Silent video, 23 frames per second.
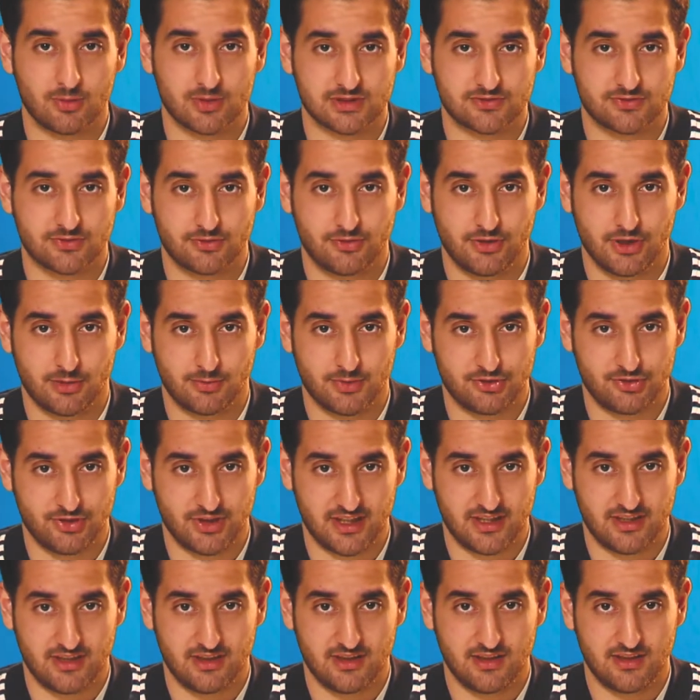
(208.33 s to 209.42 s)
it was for Real
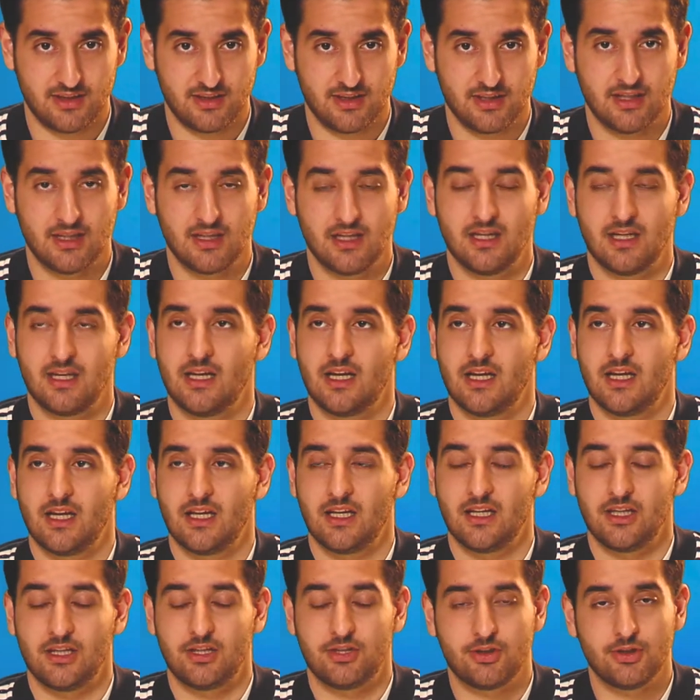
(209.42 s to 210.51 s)
Madrid.
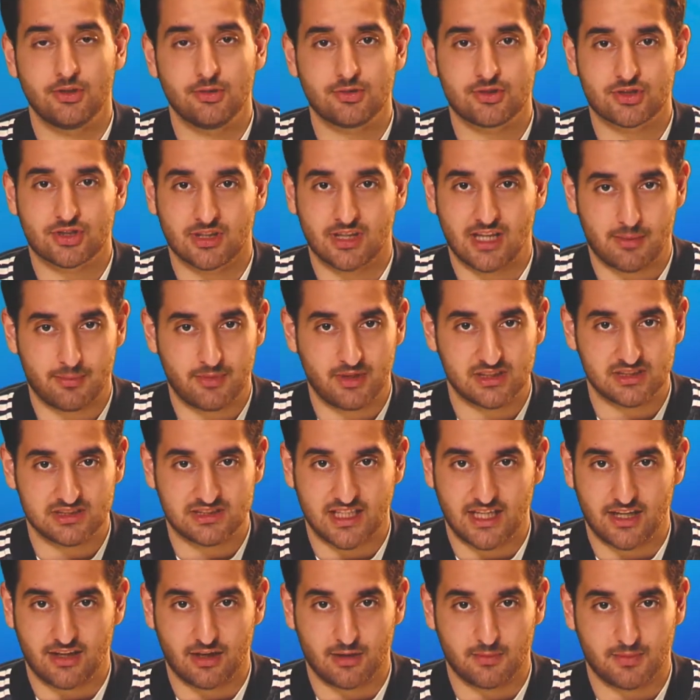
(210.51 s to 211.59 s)
Huge calamitous
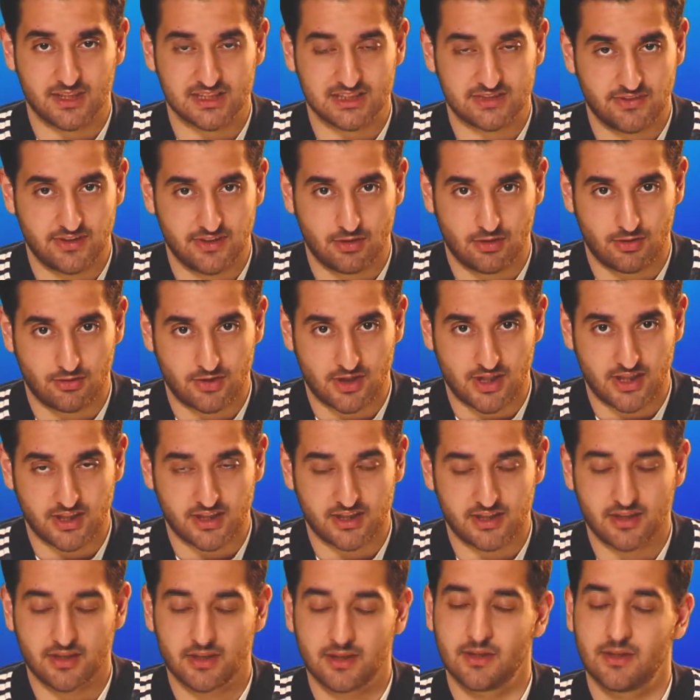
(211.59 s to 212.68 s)
error by Sven
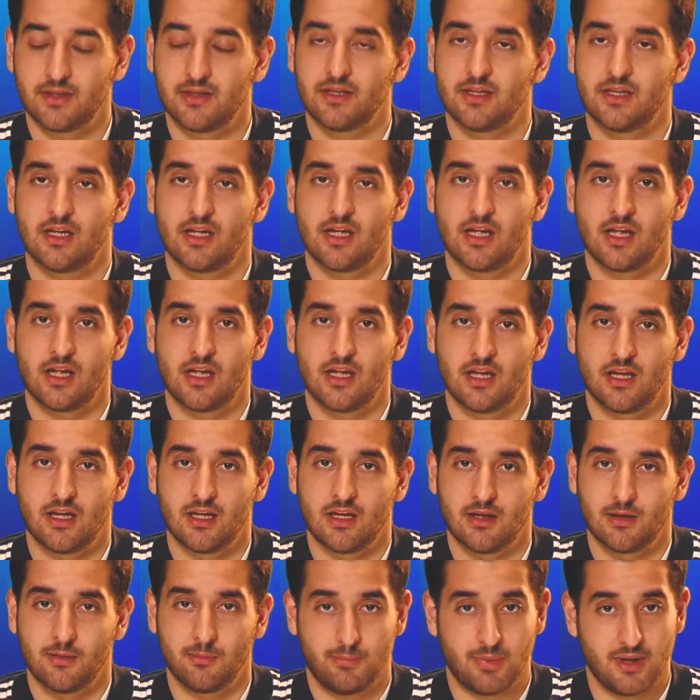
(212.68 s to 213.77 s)
Ulreich,
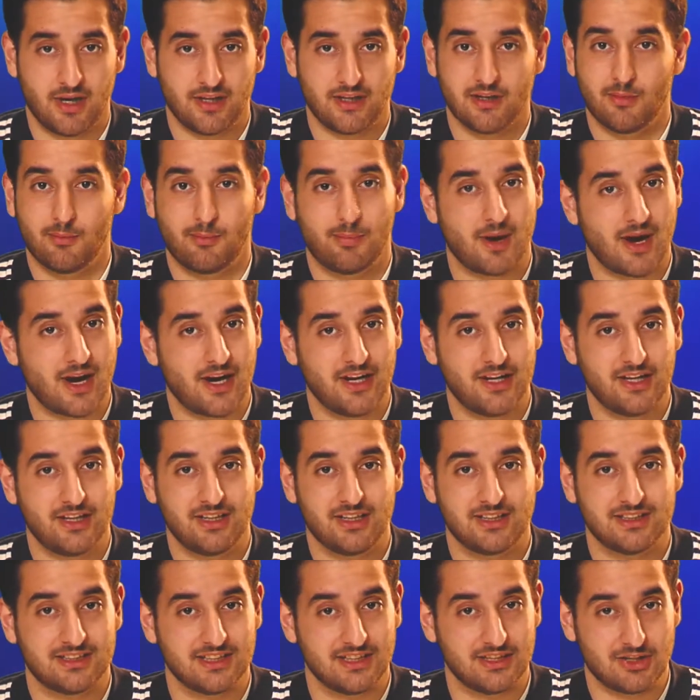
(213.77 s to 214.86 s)
but
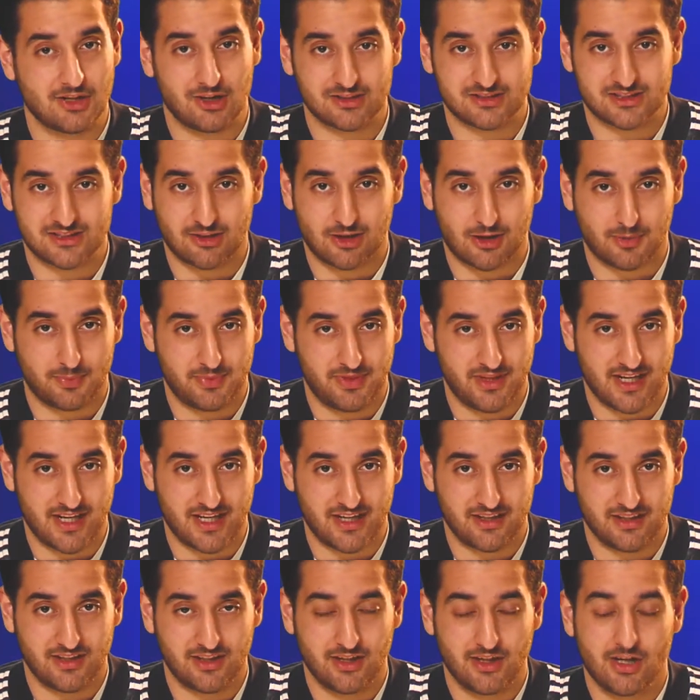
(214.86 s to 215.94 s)
Bayern did not stop
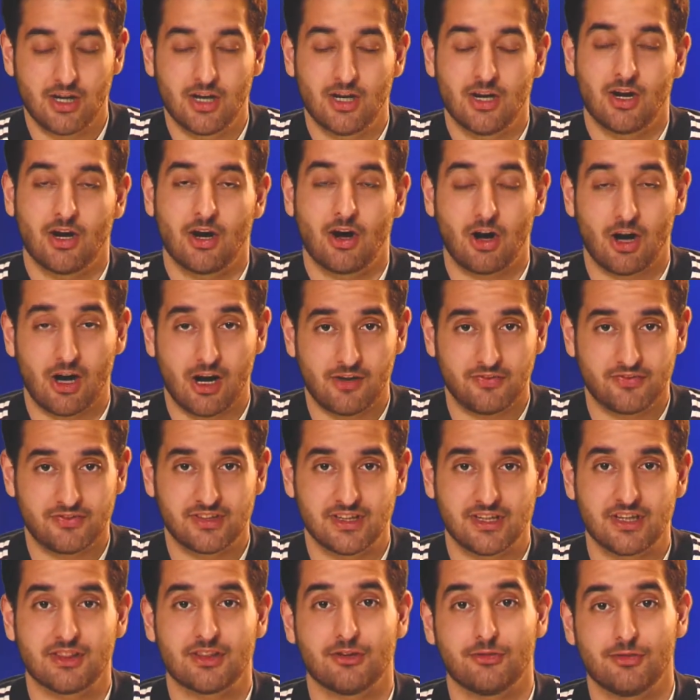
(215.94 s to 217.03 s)
there.
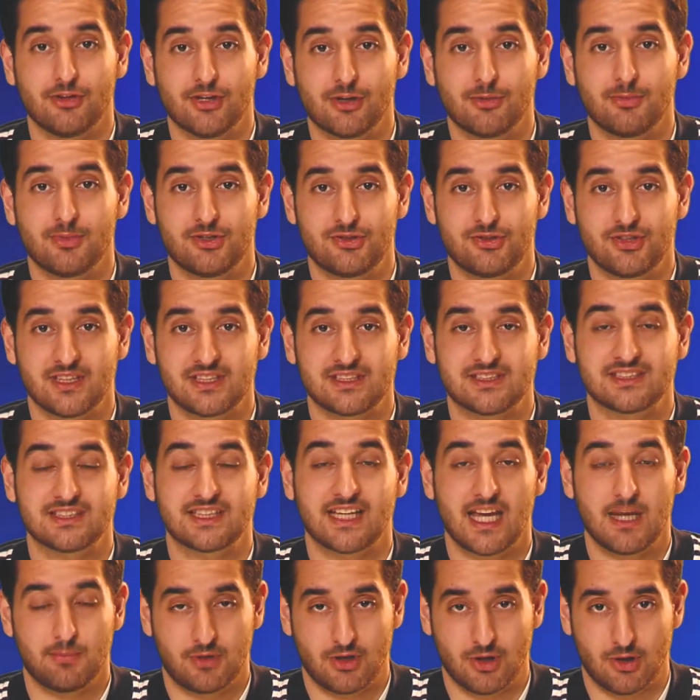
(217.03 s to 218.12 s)
Often the Real Madrid
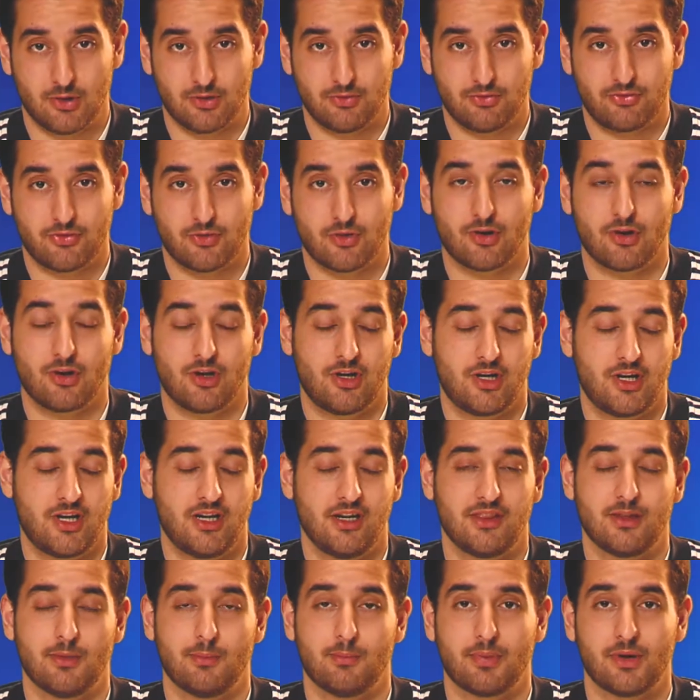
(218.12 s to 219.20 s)
scapegoat for
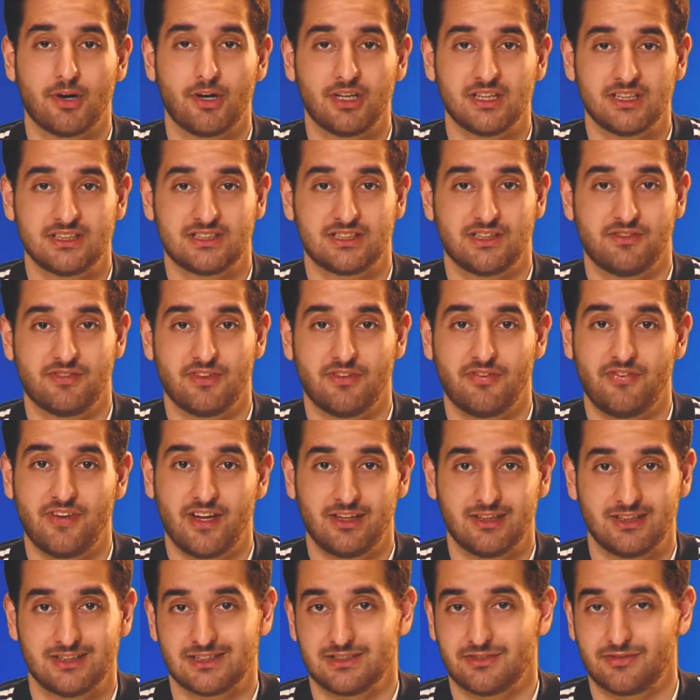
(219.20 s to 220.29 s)
the burdens of the
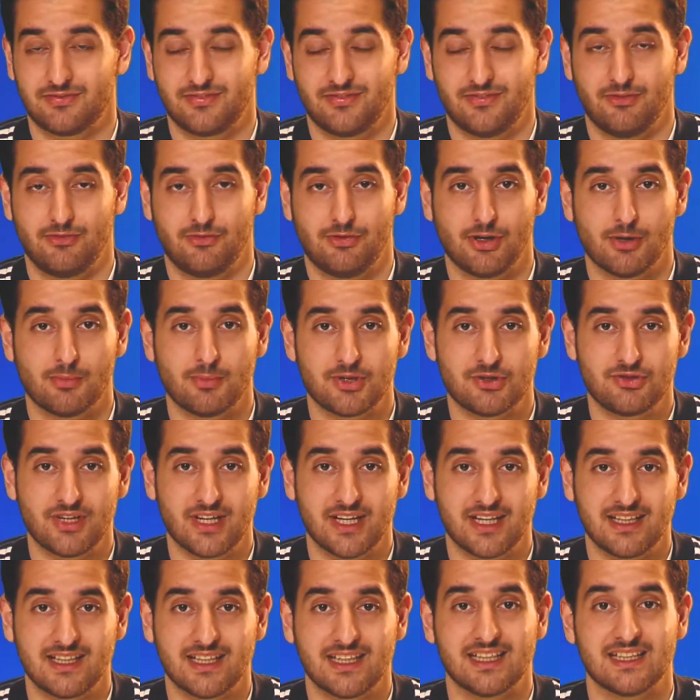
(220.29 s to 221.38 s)
failures of Real
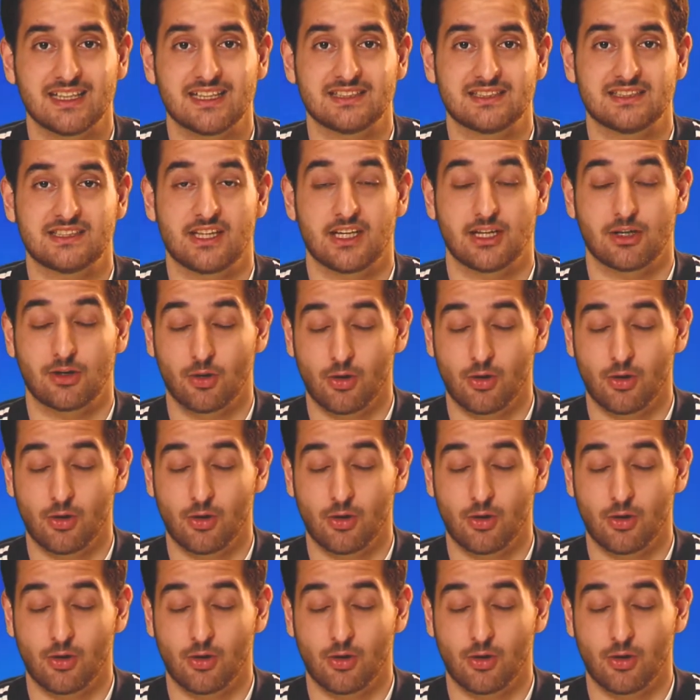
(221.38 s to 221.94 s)
Madrid is their